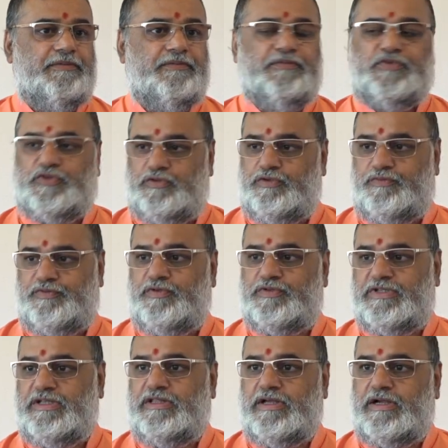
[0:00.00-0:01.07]
So, if you
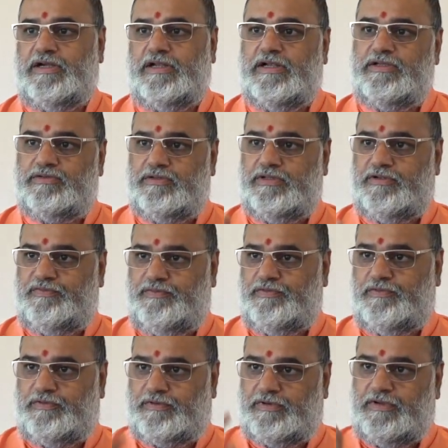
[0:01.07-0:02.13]
see the order, so there are
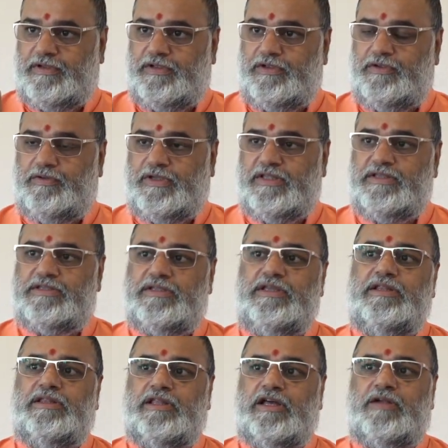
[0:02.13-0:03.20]
4. You can
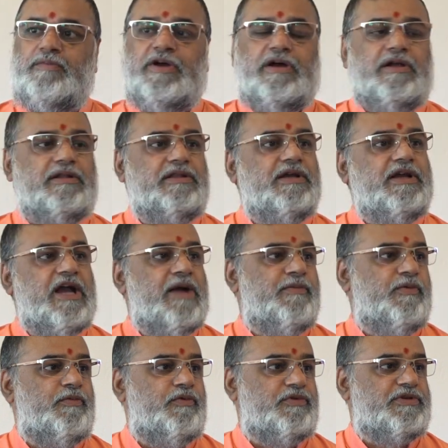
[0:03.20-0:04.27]
see dharma, artha,
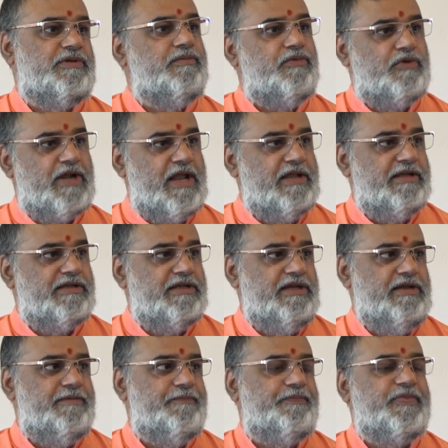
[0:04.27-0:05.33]
kama, moksha.
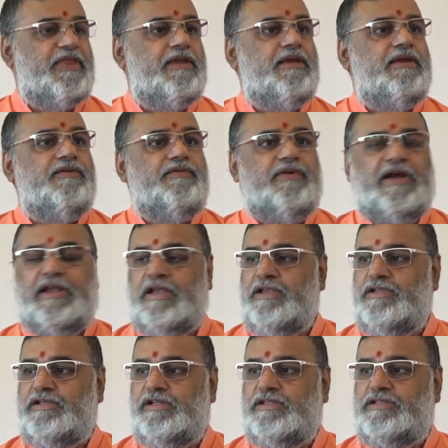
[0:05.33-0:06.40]
Morality,
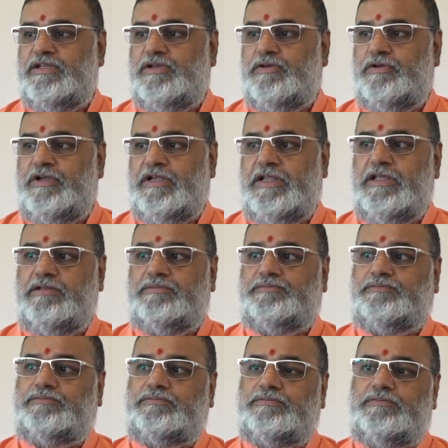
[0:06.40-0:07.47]
financial security,
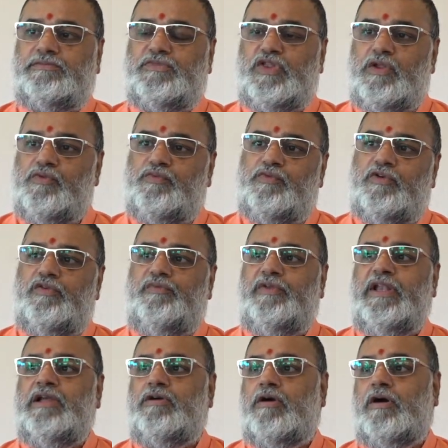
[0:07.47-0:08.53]

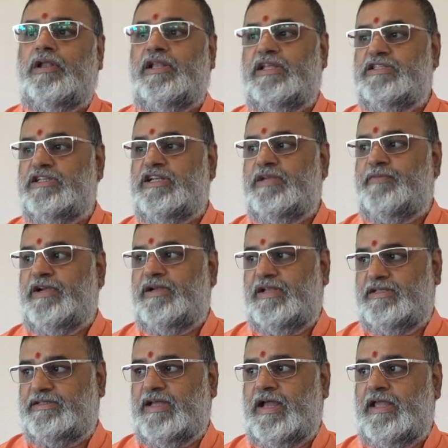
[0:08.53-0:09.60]
fulfilling all legitimate
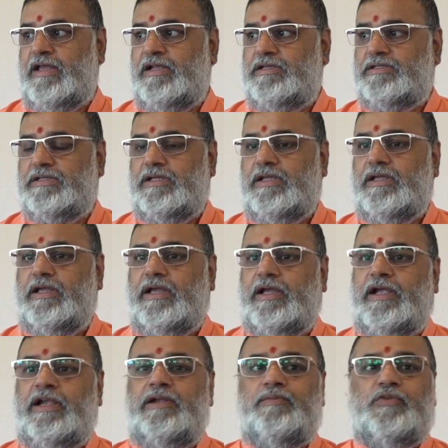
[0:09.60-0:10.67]
desires,
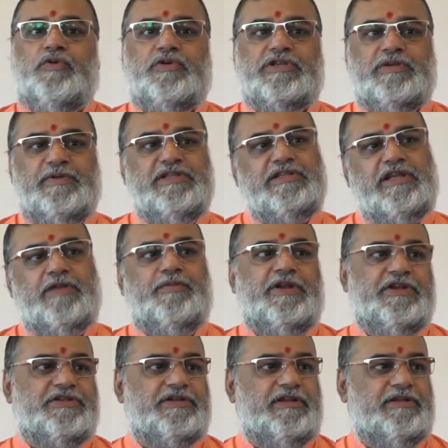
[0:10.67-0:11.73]
and moksha means
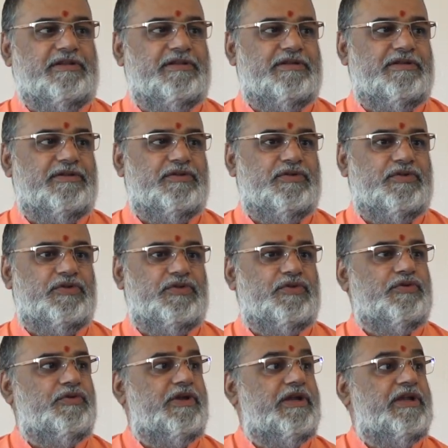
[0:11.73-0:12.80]
liberation.
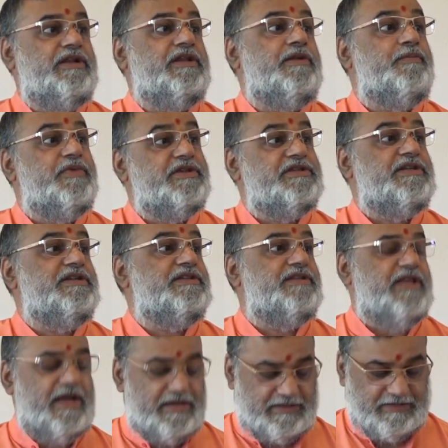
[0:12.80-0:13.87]
So, it represents
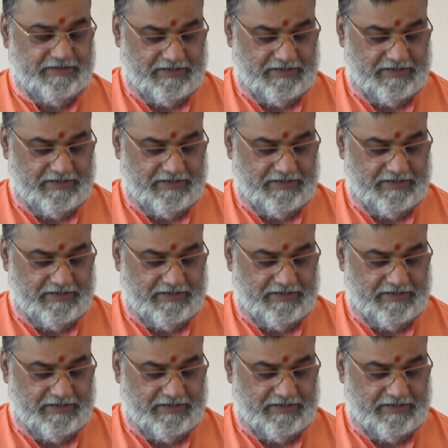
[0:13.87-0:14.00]
that.